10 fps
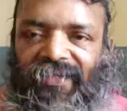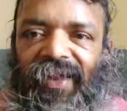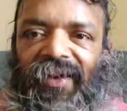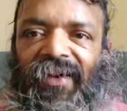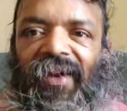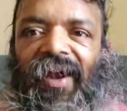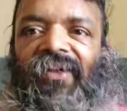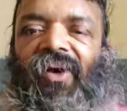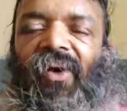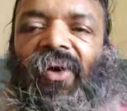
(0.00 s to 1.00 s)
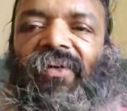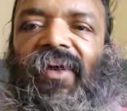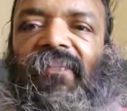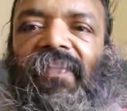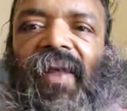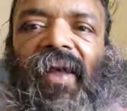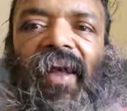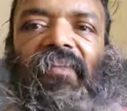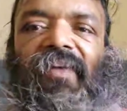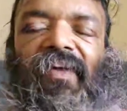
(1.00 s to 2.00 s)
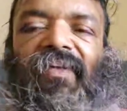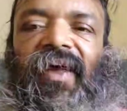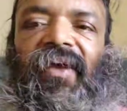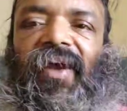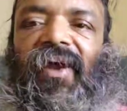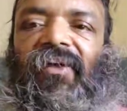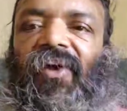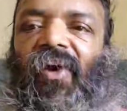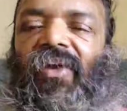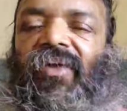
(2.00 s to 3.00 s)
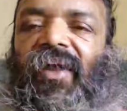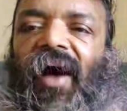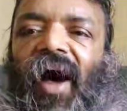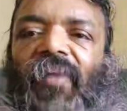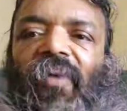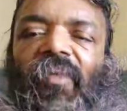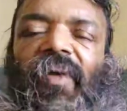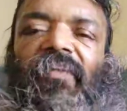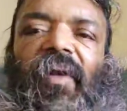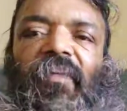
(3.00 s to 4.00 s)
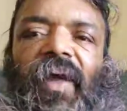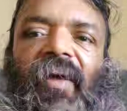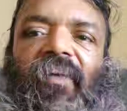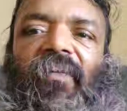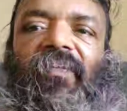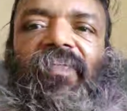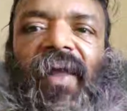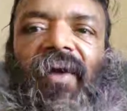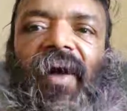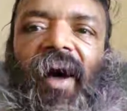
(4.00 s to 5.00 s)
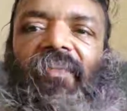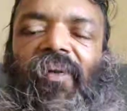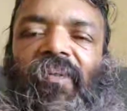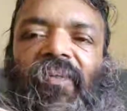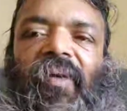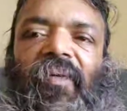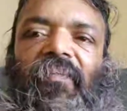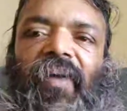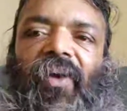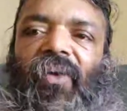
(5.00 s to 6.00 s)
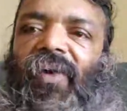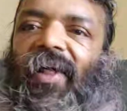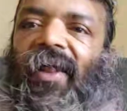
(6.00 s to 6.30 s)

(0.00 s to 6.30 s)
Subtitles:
is centered at the origin. If this is centered at the origin, half of it will be above and half of it will be below.